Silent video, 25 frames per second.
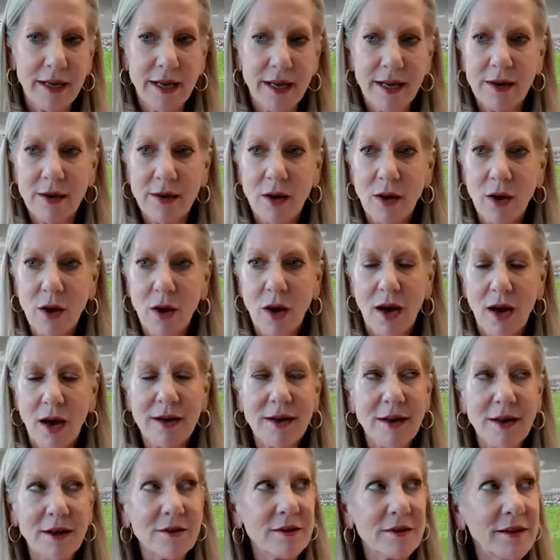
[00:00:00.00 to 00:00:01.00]
And
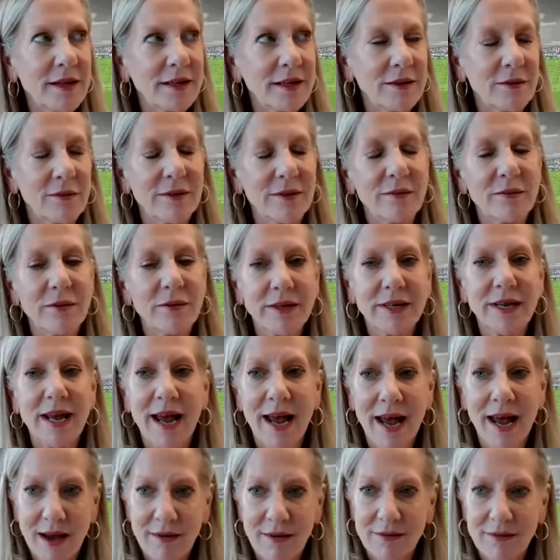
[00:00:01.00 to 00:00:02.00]
another thing that we really
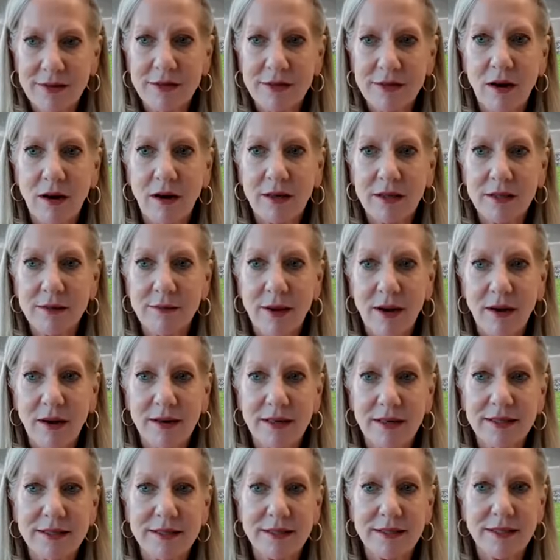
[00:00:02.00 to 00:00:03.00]
haven't talked about
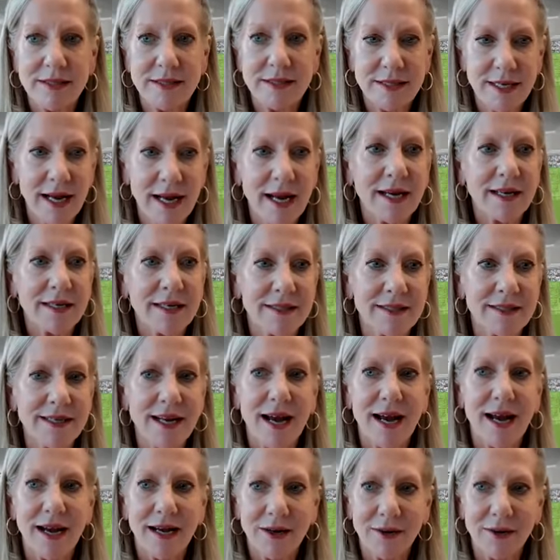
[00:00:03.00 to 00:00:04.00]
is the tech
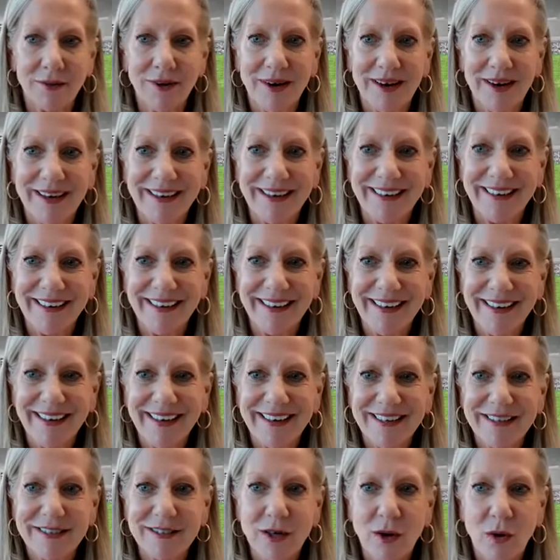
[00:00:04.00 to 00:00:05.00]
stack, right?
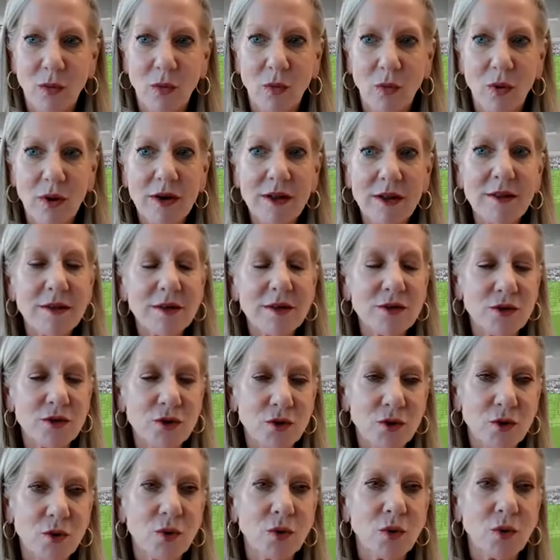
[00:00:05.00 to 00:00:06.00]
So what are the
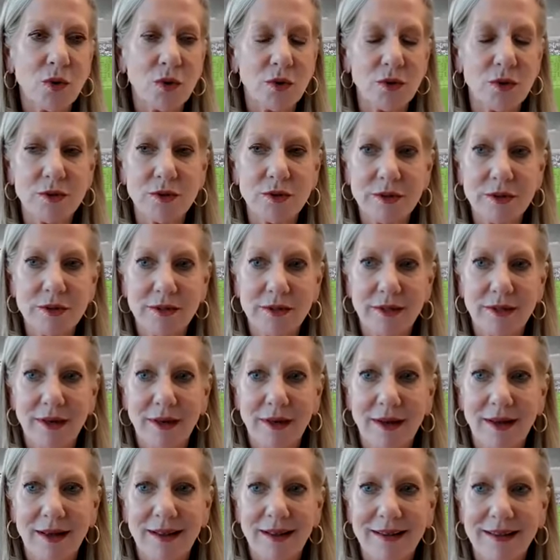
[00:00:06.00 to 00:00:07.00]
tools
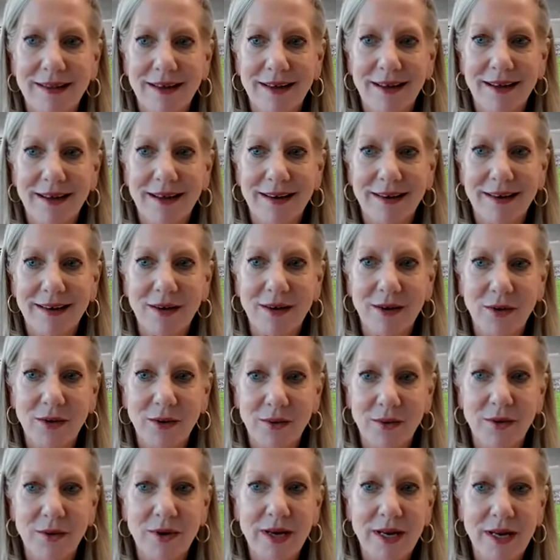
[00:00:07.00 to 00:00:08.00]
that
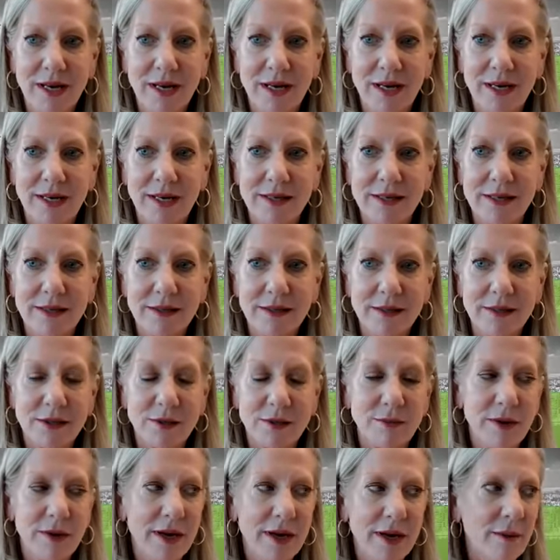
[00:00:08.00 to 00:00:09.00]
you need
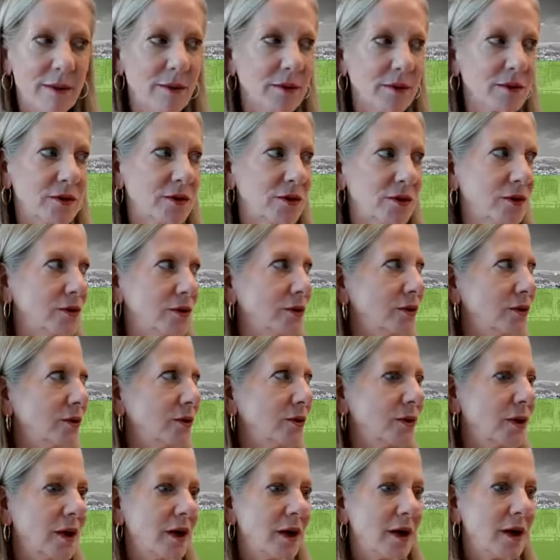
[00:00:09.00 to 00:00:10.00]
to be able
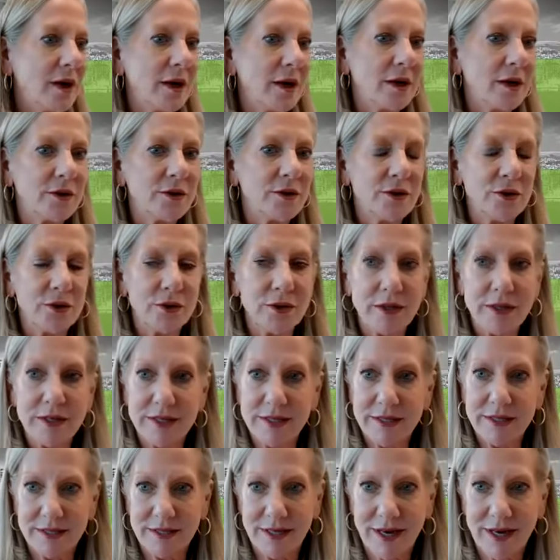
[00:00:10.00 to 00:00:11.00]
to do the
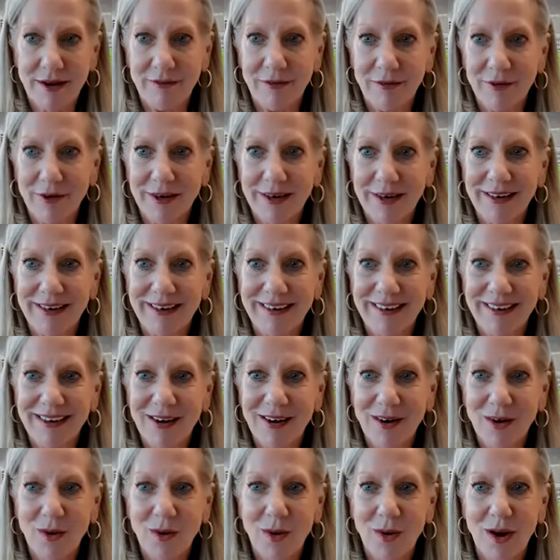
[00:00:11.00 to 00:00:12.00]
discovery,
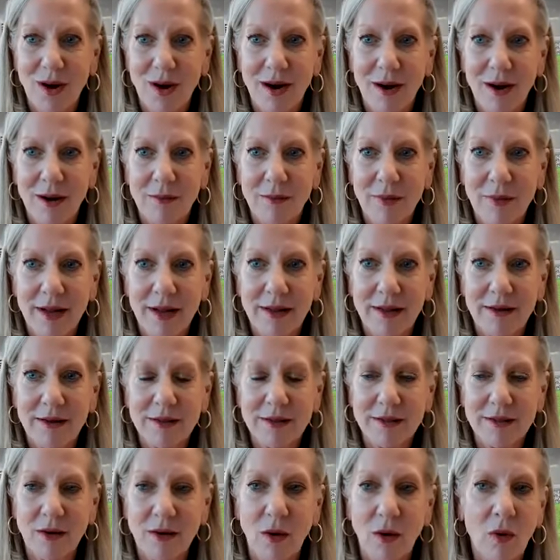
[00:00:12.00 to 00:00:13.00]
and
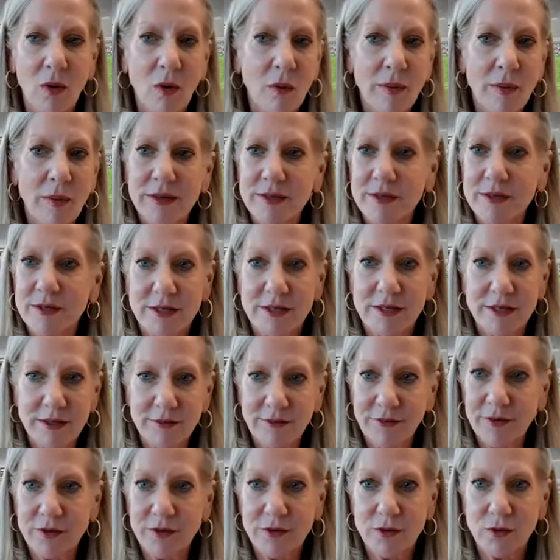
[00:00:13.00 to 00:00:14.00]
there's a whole bunch of
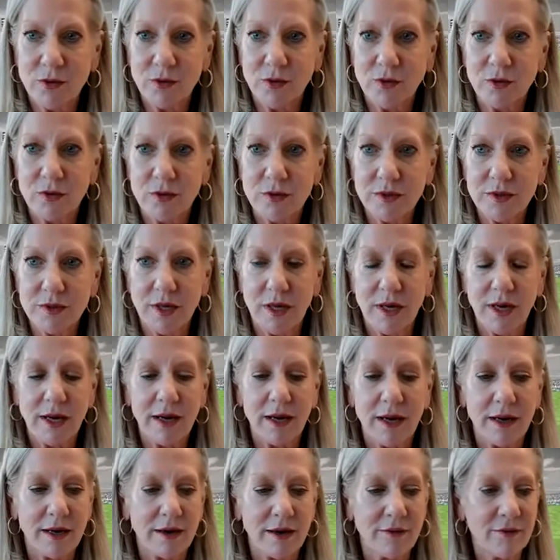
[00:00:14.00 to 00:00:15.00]
different tools.
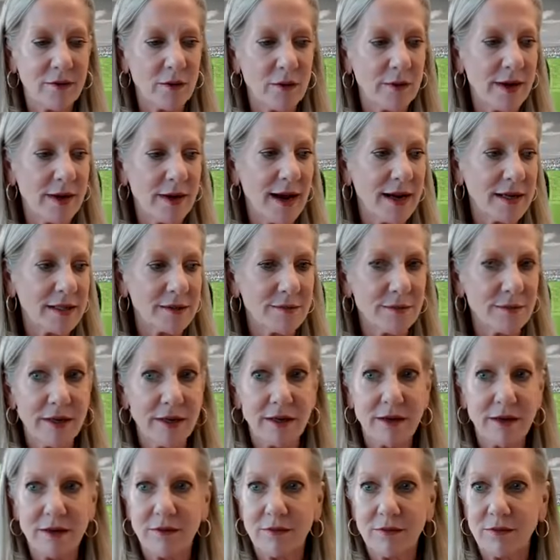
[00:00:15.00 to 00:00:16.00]
If you would ask
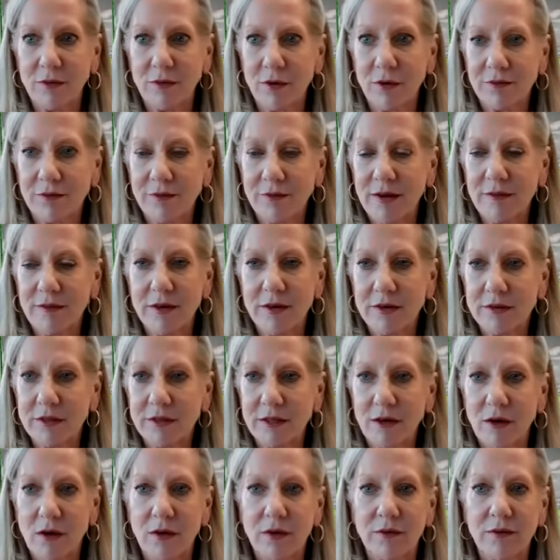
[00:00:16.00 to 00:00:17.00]
me 4 or 5 years
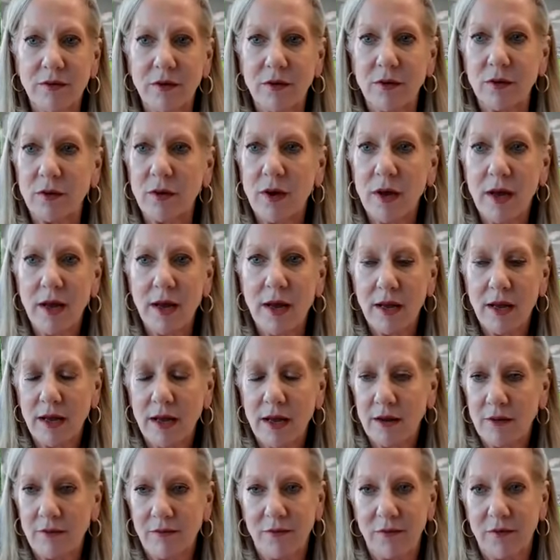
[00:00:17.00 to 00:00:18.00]
ago,
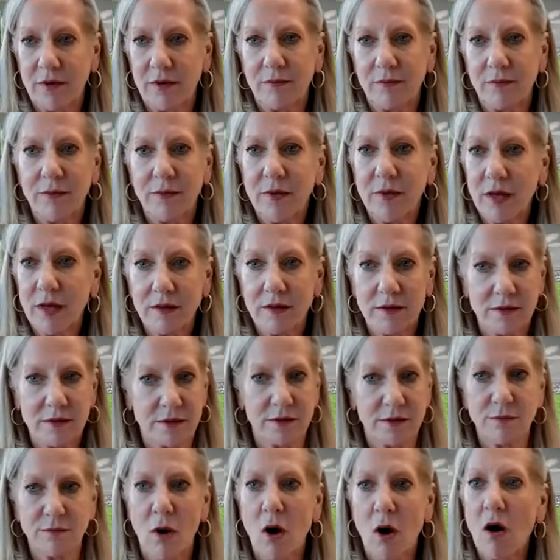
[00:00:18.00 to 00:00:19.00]
if
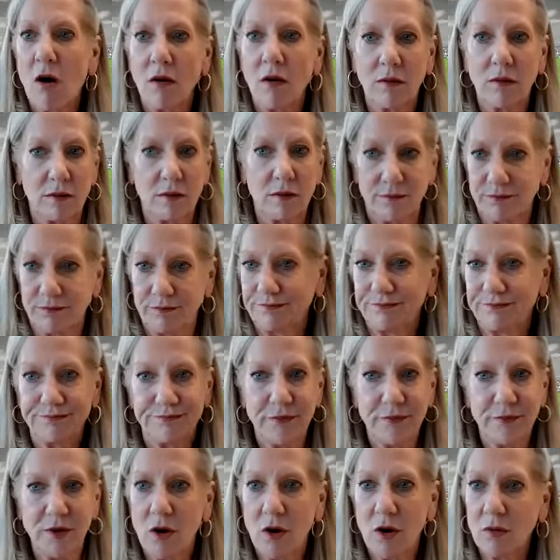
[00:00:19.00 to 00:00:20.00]
small,
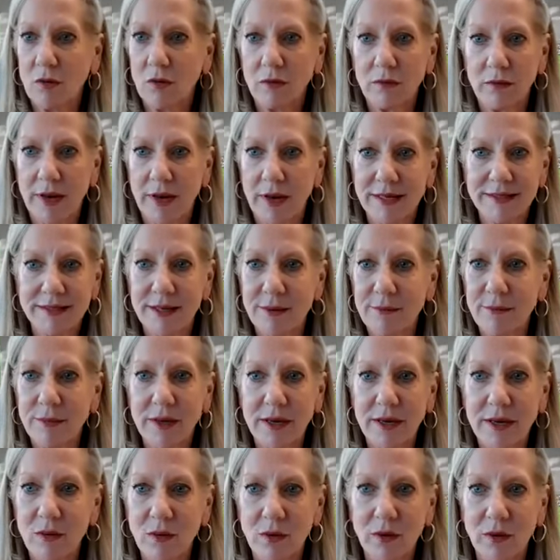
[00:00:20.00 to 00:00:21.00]

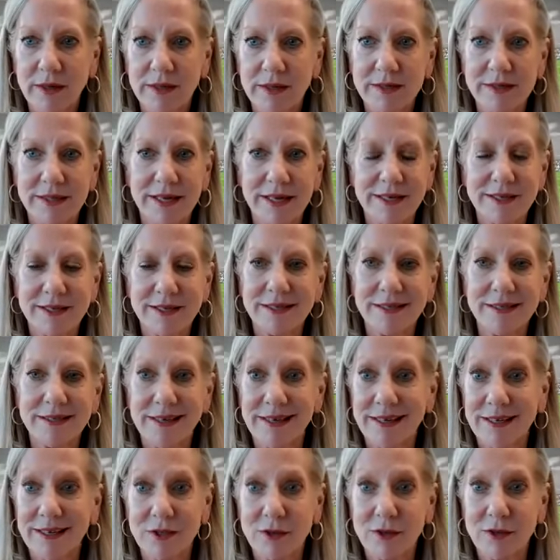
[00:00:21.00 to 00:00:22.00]
SMB organizations
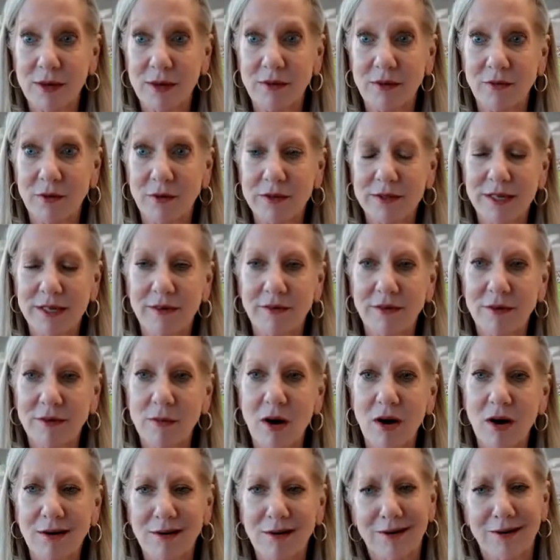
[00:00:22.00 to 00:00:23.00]
needed 24/7
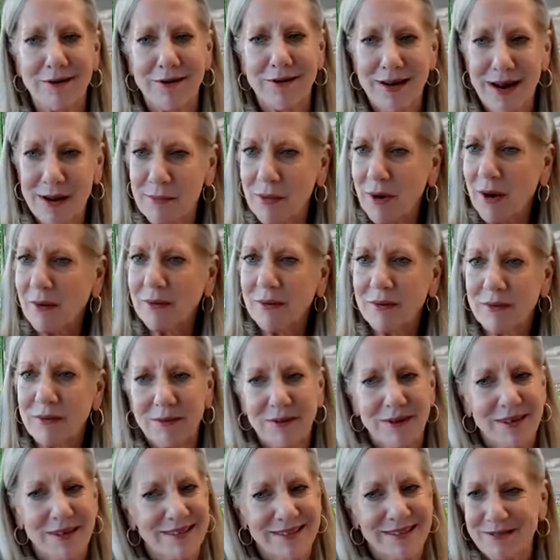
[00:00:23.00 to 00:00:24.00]
monitoring, I
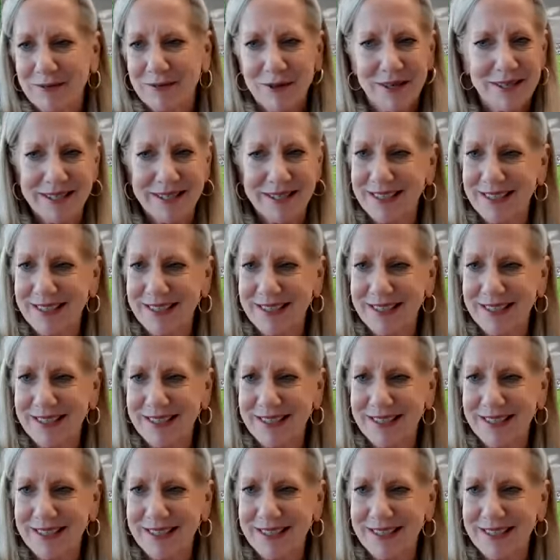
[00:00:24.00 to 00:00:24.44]
probably would have